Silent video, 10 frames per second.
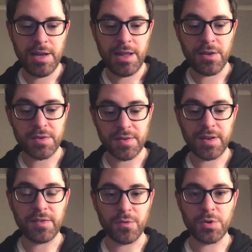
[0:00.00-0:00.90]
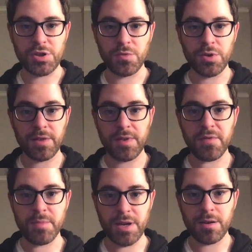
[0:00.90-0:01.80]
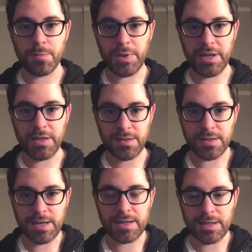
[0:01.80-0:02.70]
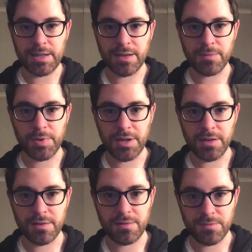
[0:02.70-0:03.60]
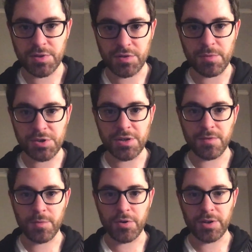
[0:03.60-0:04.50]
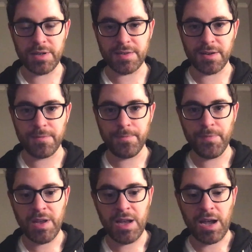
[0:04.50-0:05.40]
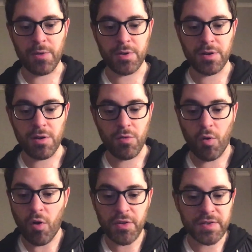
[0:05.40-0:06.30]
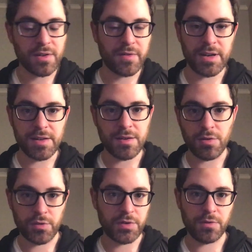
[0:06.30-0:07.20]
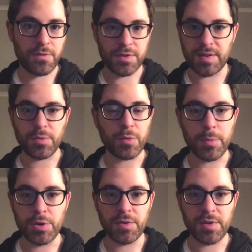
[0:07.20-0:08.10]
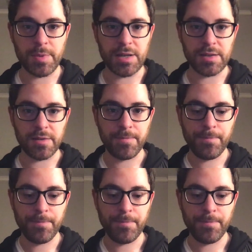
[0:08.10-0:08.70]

there's a sense in which you would have given me a complete, a technically complete description of the Mona Lisa. I would know all the stuff I need to know to, for example, reproduce the painting.